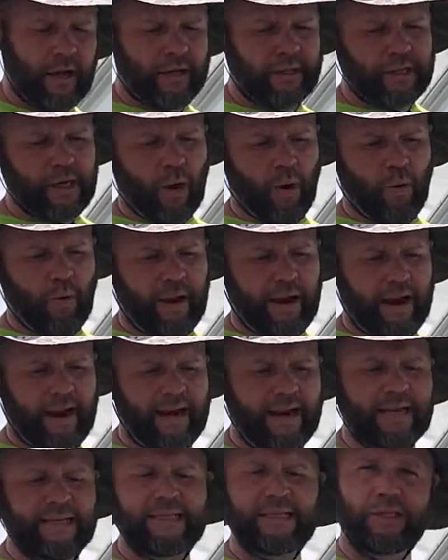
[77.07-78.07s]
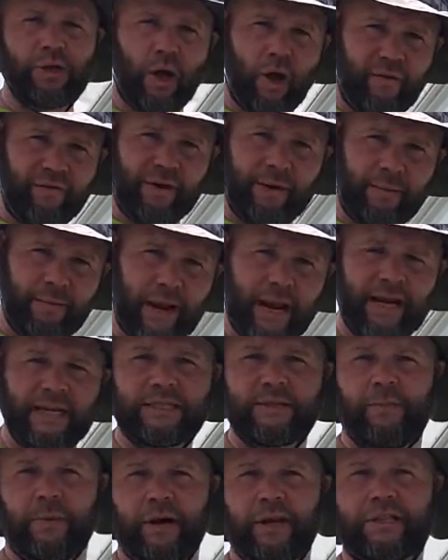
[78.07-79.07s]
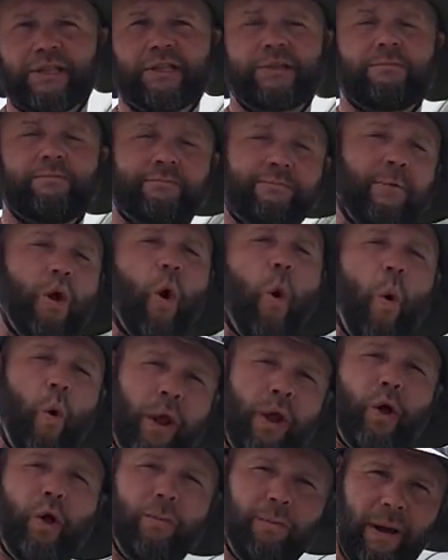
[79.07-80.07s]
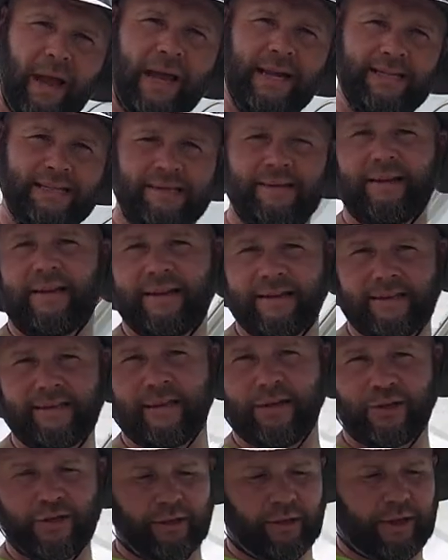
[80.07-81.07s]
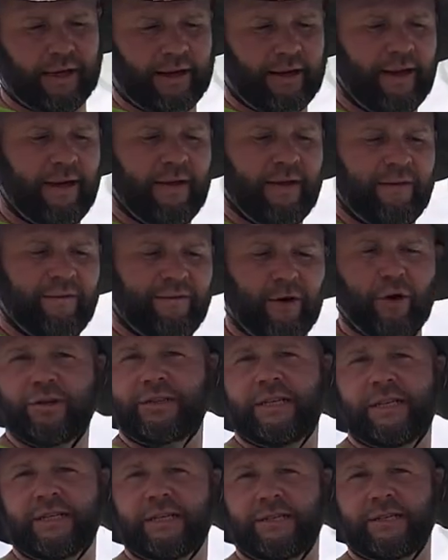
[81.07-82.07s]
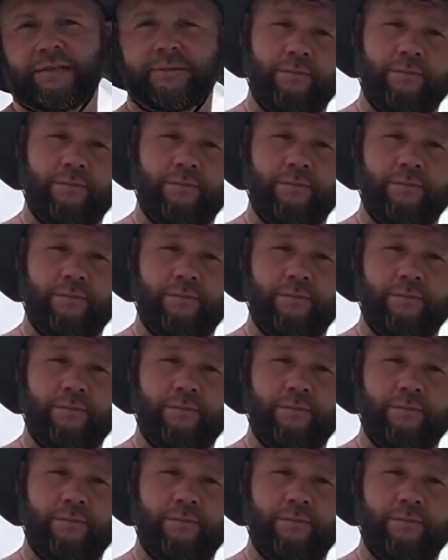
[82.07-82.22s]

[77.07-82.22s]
So it is solvent based, but it's oil based essentially versus